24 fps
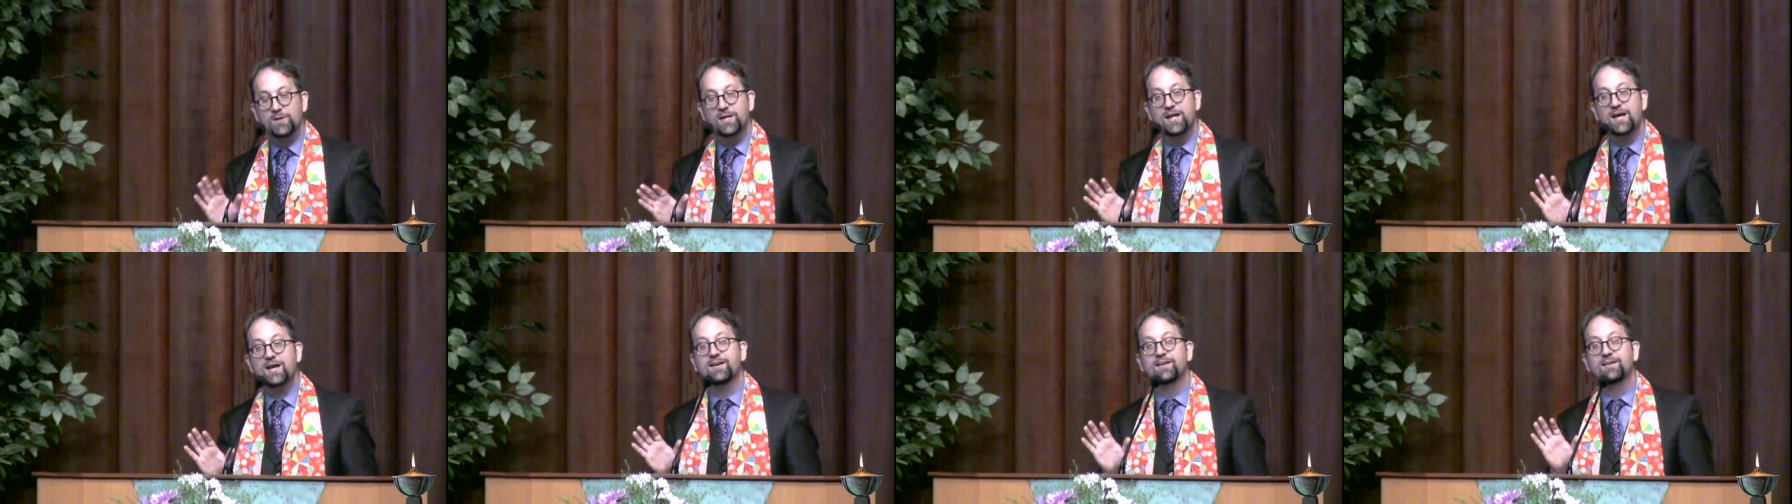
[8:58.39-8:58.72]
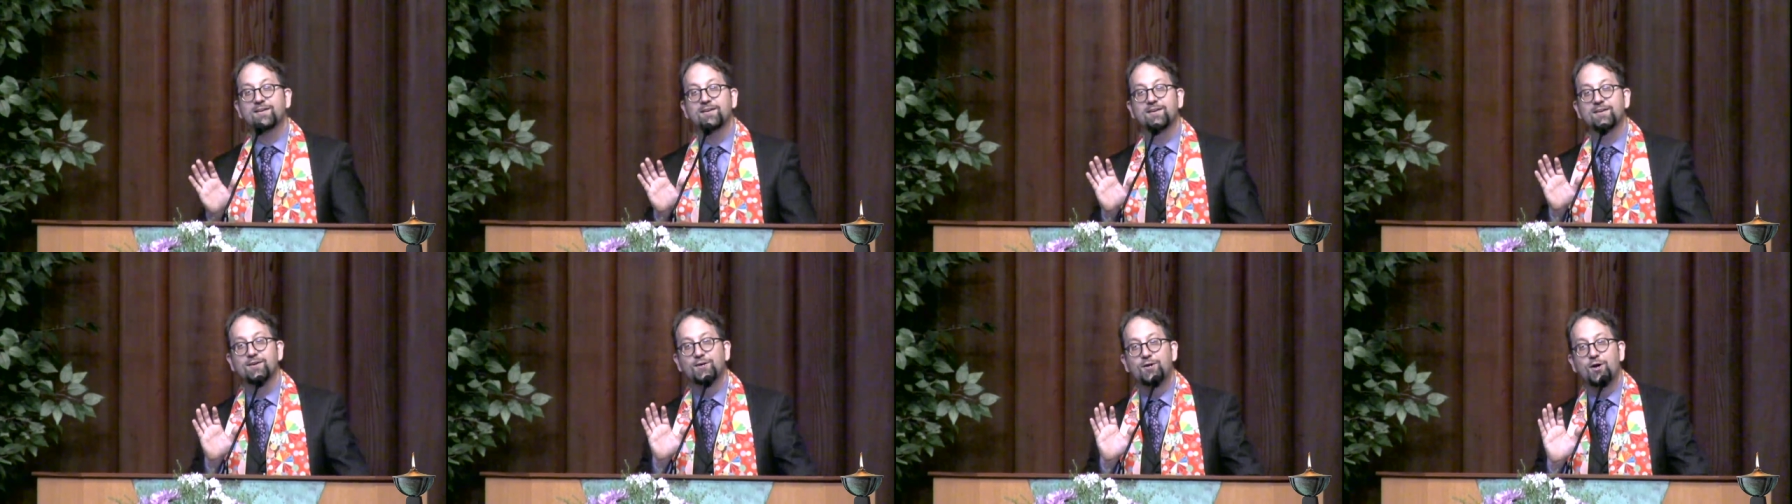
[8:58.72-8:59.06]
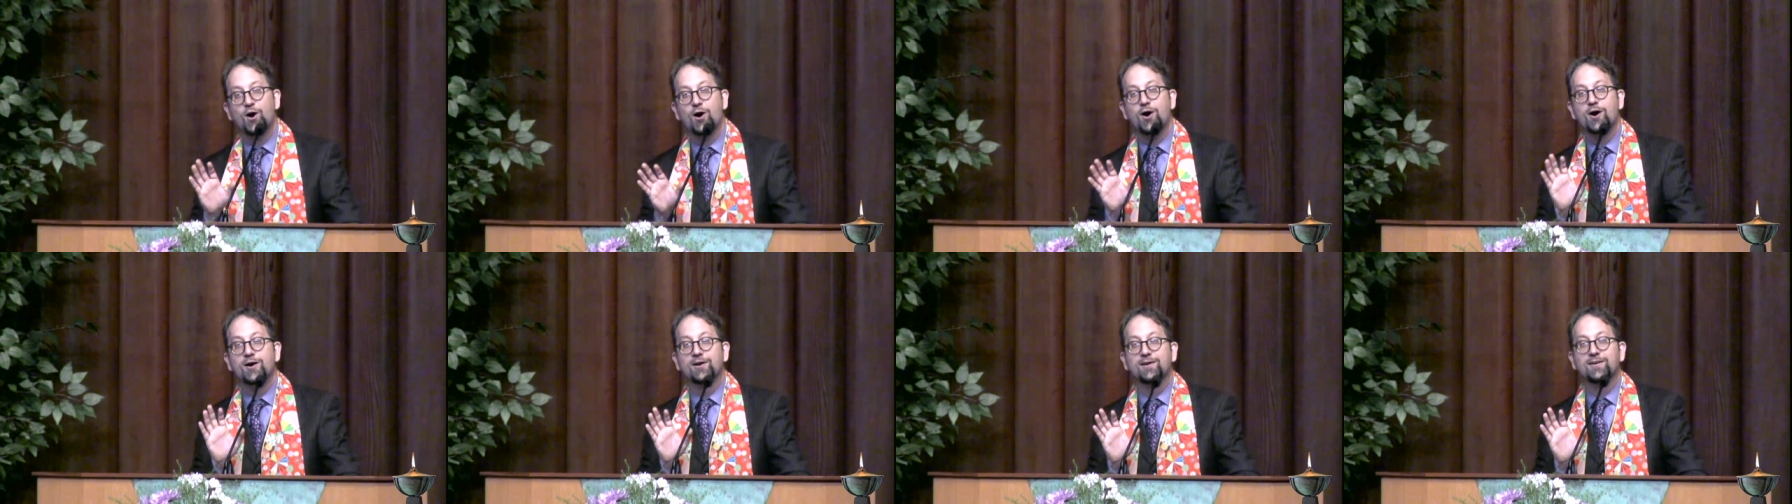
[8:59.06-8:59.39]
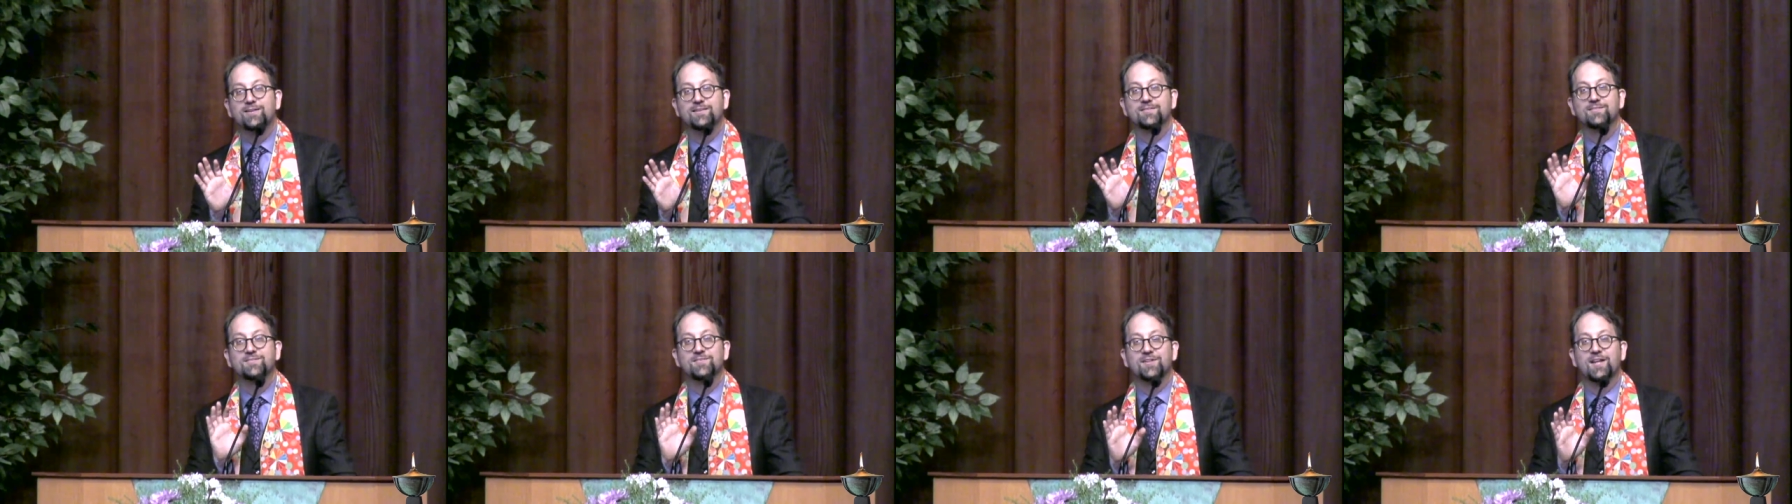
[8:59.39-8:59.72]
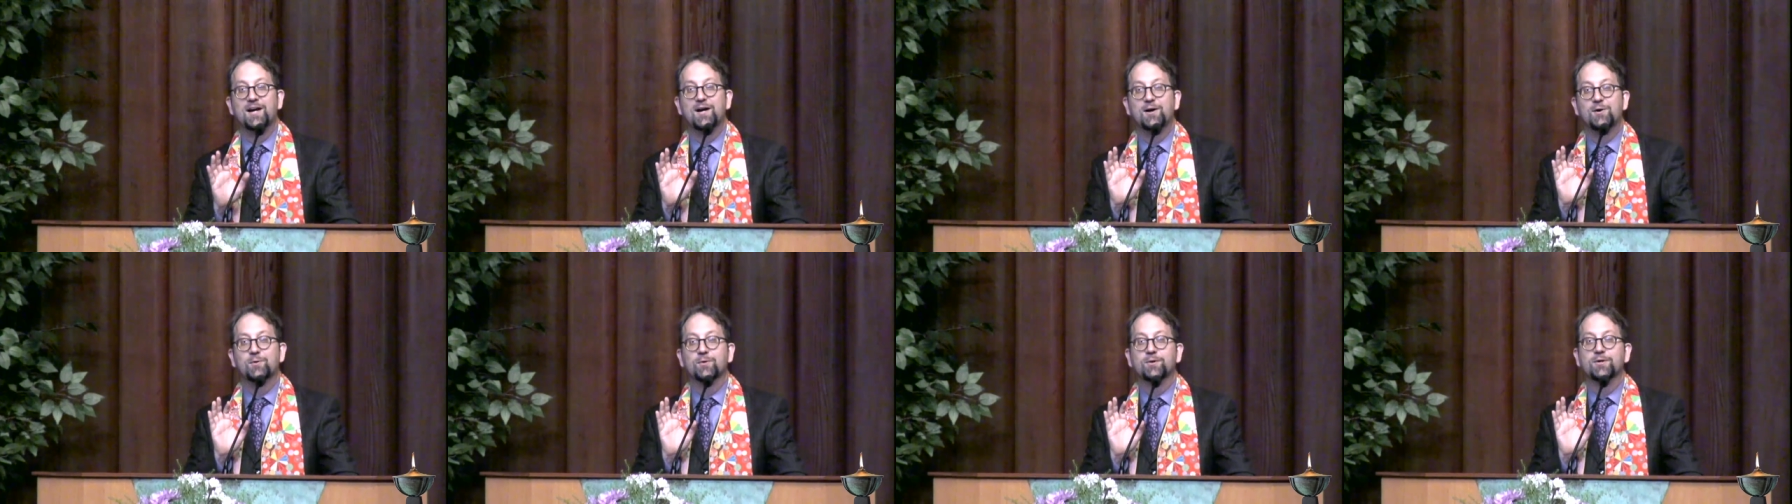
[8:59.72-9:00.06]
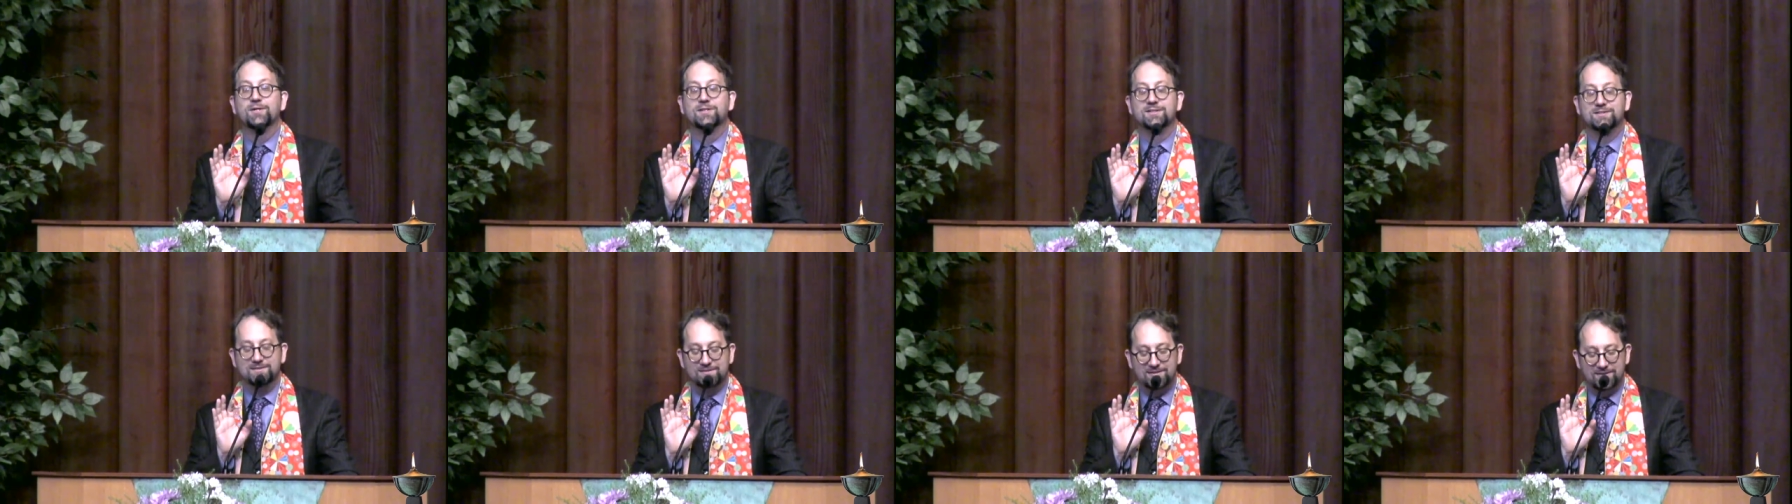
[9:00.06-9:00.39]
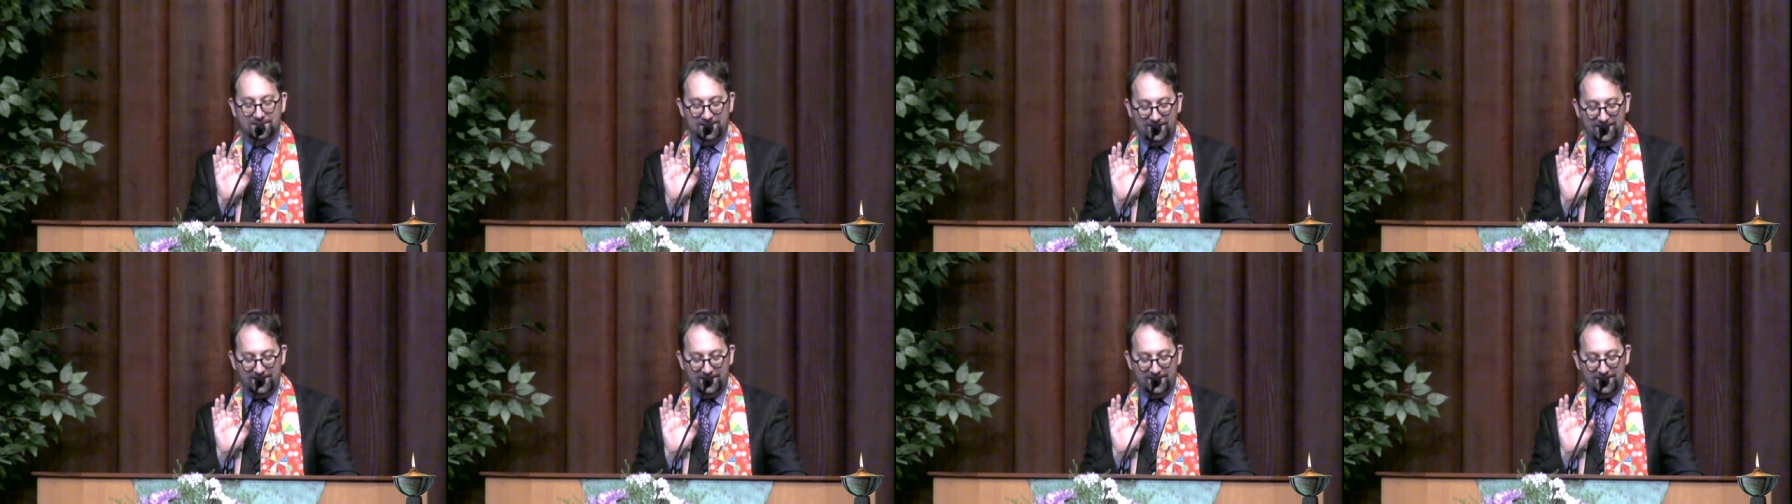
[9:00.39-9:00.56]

not garden flowers